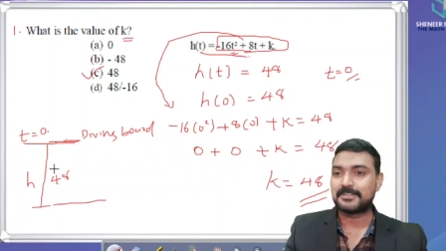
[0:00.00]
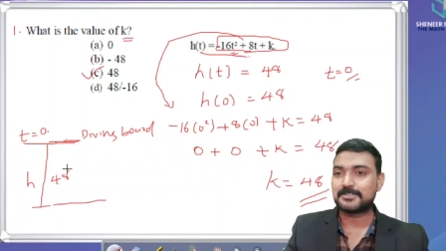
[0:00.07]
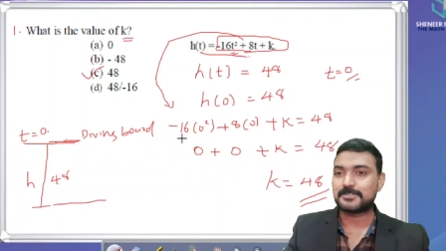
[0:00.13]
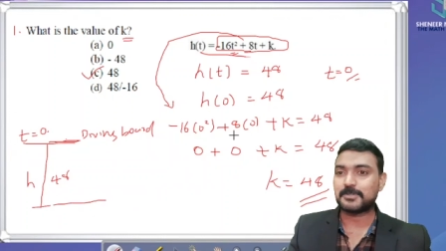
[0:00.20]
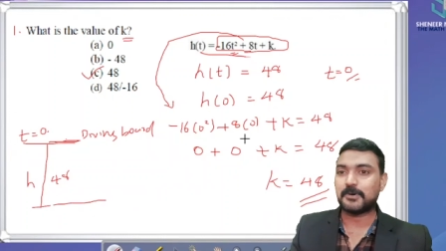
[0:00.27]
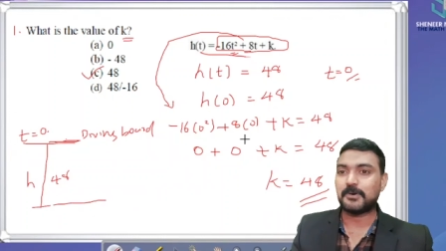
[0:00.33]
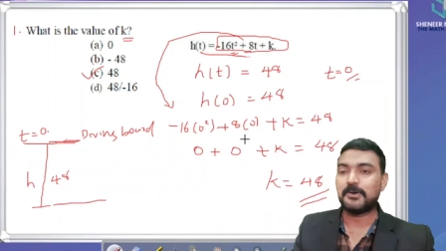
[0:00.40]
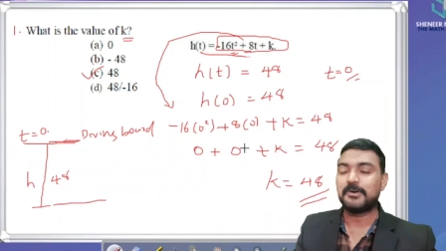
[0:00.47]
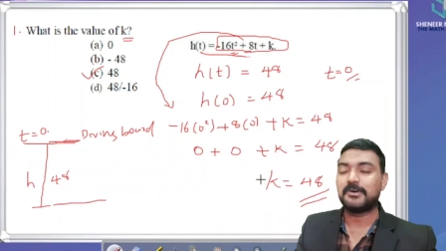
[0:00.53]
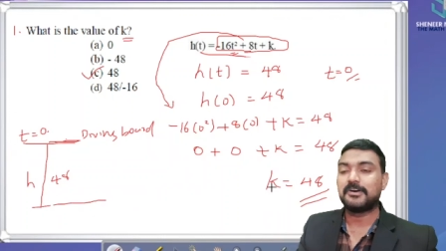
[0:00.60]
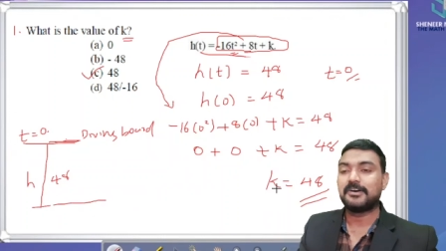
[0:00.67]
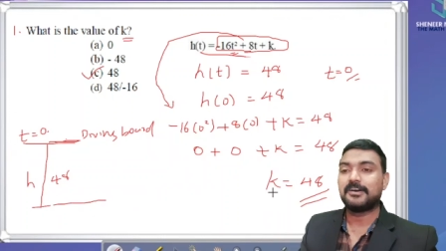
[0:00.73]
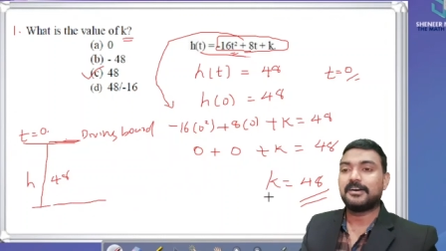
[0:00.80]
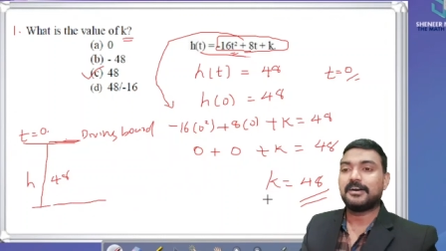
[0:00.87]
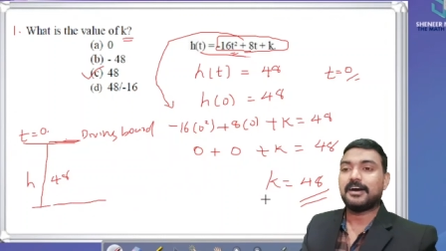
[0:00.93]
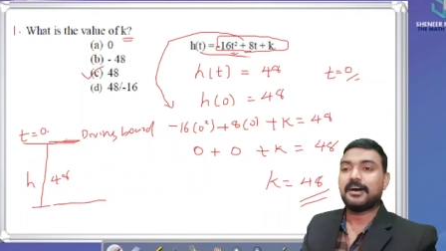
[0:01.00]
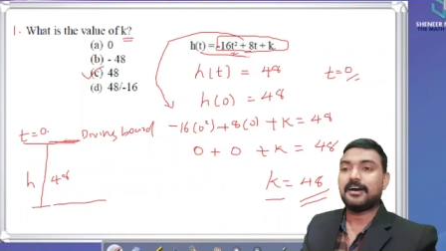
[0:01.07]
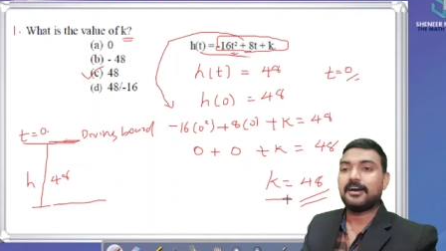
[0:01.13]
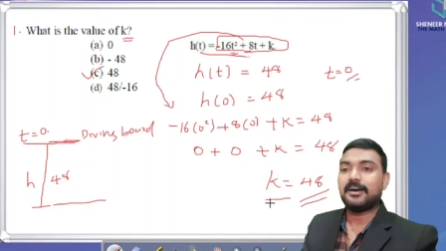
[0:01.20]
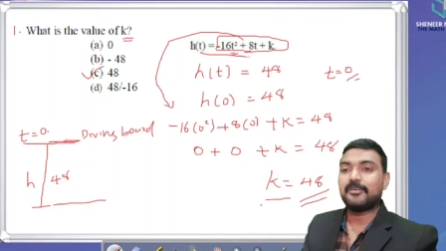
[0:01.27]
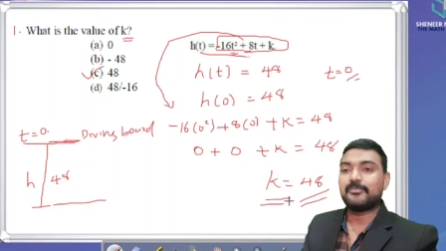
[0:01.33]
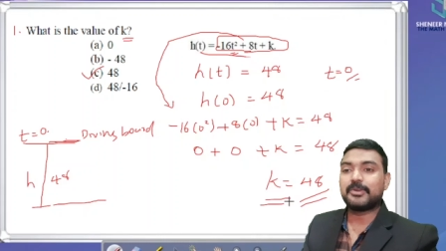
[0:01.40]
So
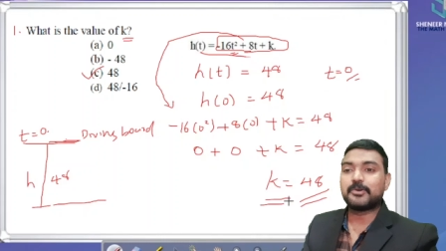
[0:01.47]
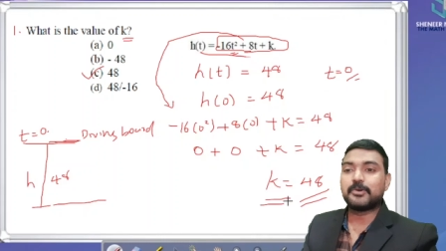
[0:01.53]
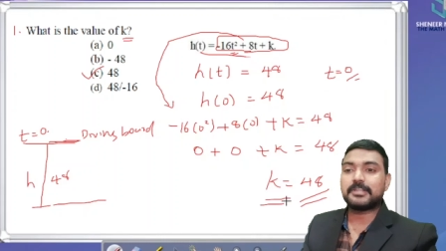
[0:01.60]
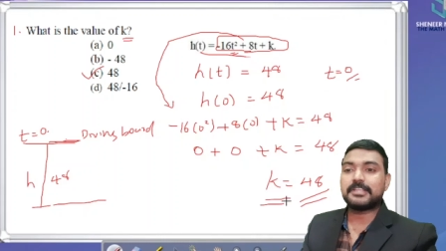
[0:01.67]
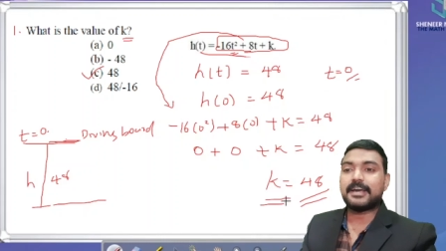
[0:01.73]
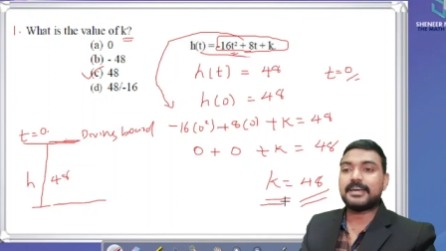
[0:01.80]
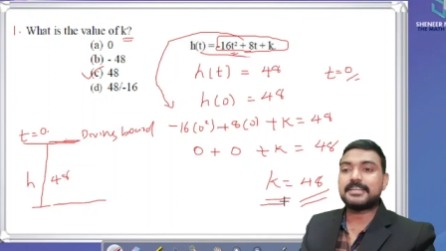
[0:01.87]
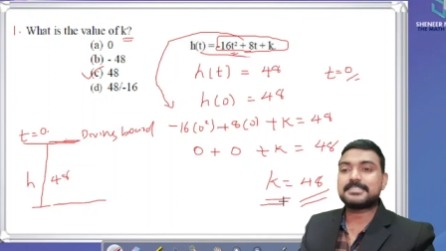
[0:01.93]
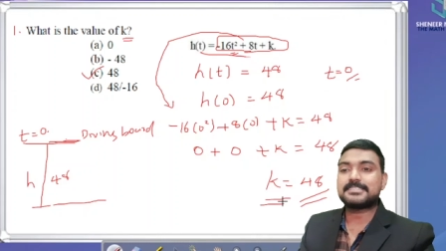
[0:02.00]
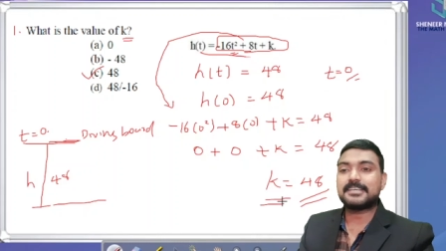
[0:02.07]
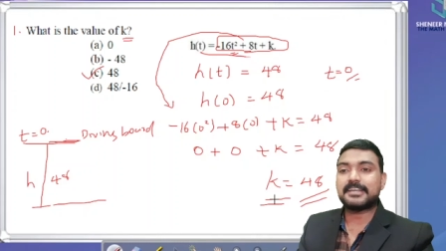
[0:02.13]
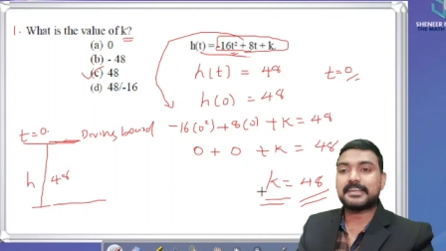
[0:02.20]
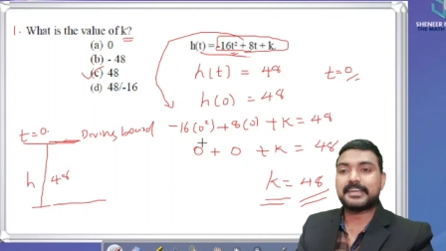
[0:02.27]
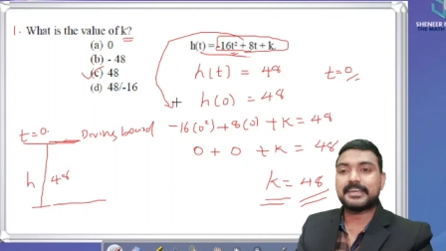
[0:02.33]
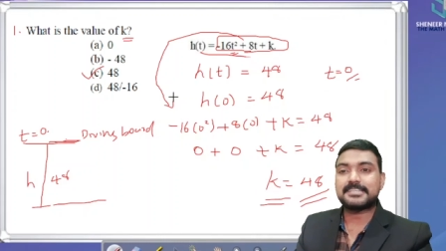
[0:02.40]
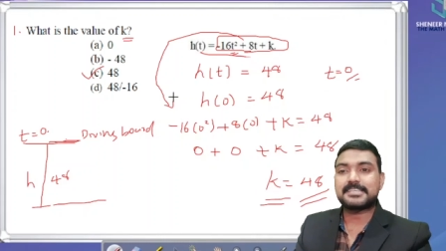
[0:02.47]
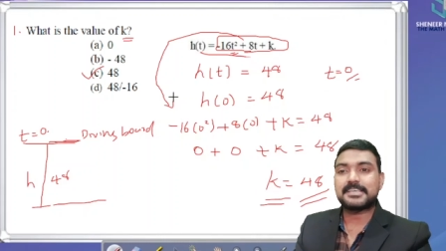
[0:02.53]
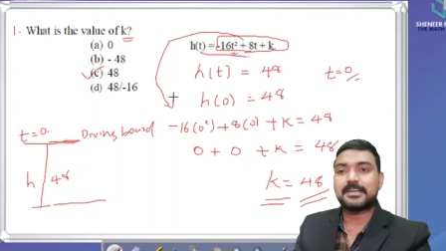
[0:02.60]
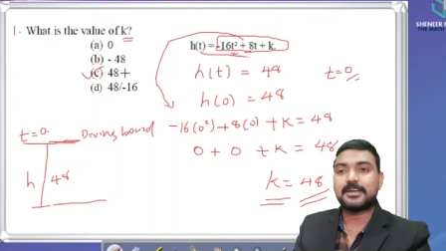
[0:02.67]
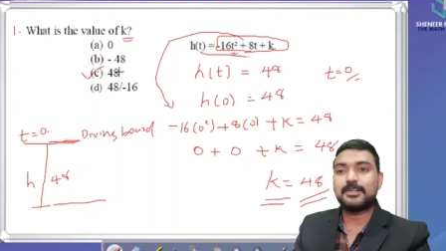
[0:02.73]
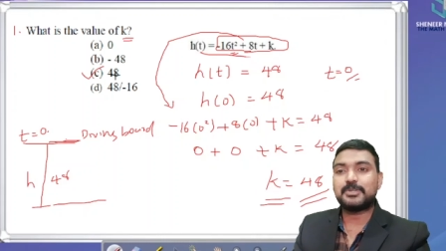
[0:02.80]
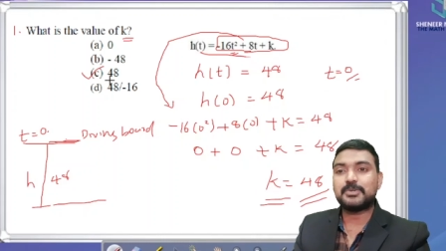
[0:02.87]
we got the answer, k is
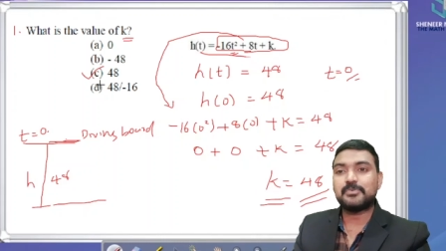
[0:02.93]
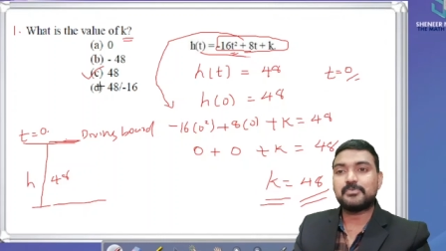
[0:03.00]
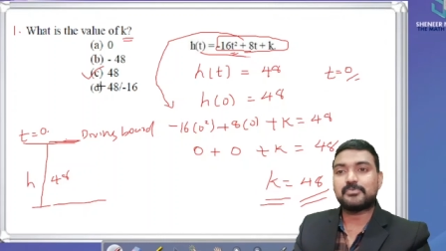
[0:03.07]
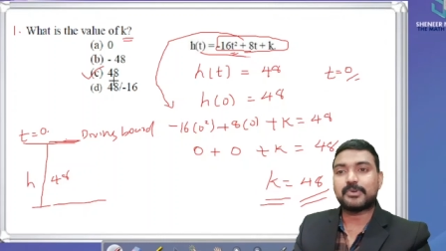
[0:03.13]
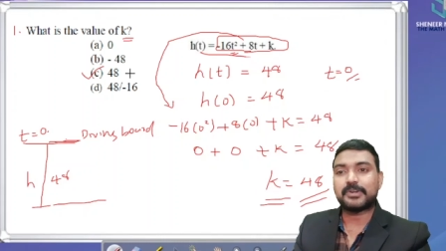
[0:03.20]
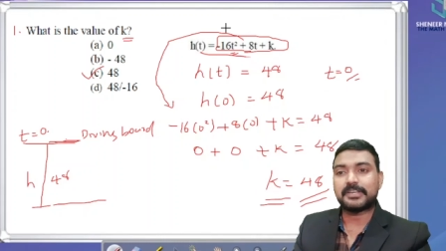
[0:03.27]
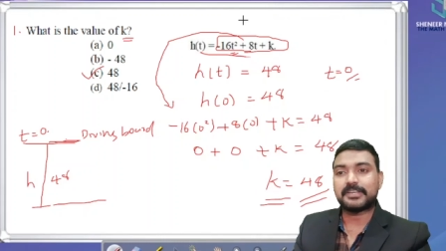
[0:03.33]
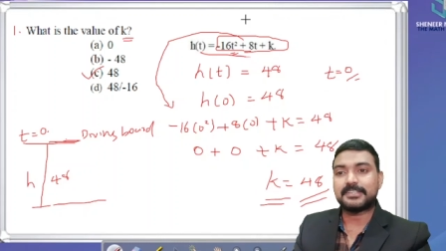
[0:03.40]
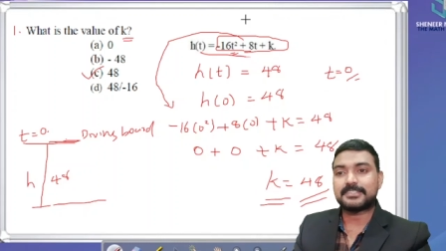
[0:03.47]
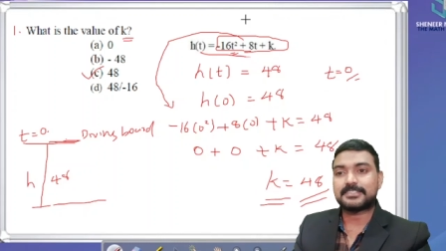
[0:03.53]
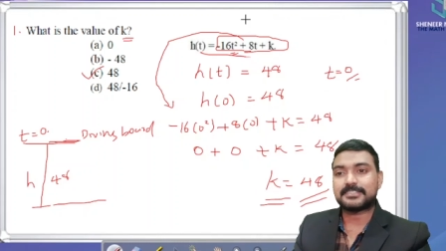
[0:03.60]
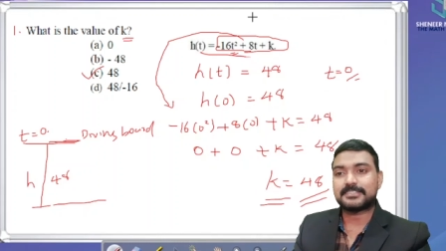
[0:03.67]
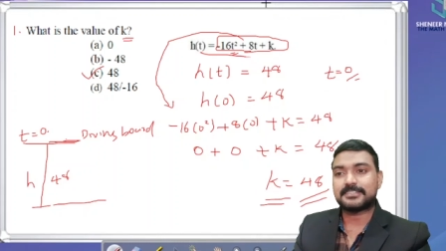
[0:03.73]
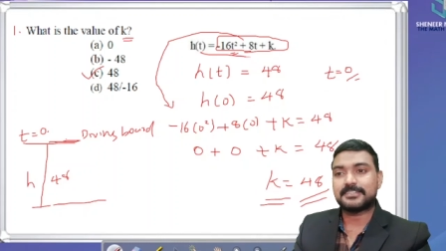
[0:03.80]
equal to 48.